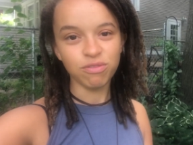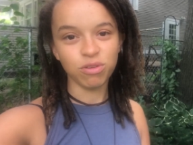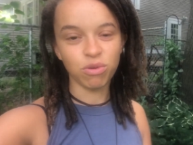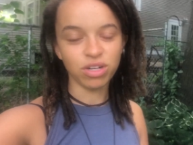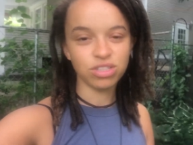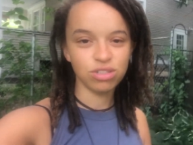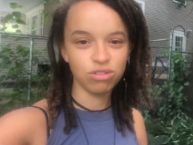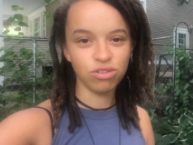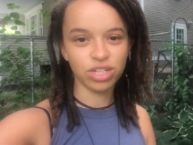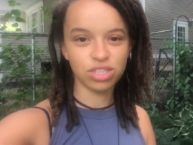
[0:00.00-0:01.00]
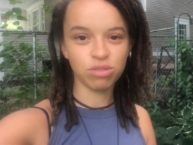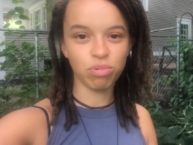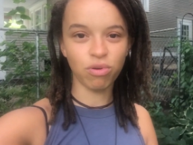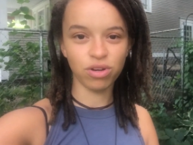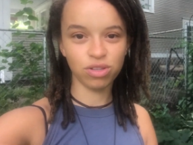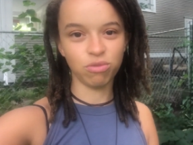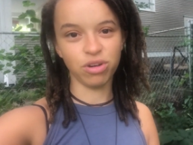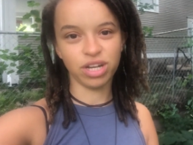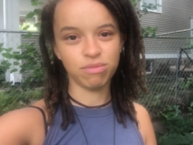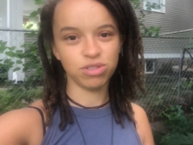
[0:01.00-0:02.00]
If you want to, you can support the
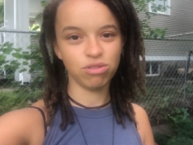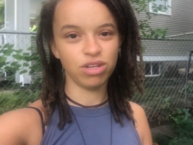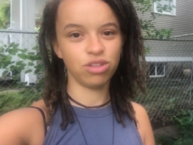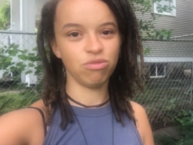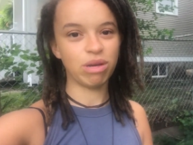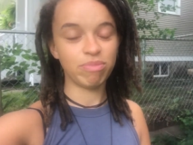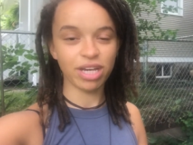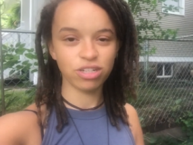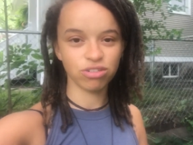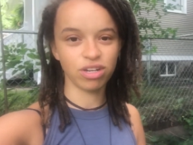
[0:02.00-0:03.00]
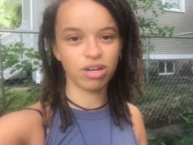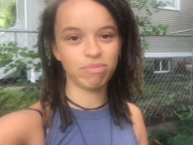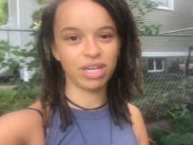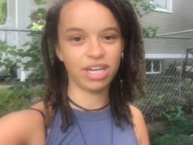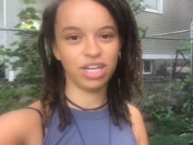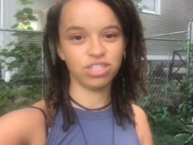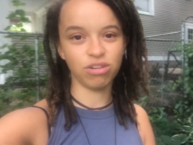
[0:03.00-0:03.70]
work I'm doing through my Patreon page.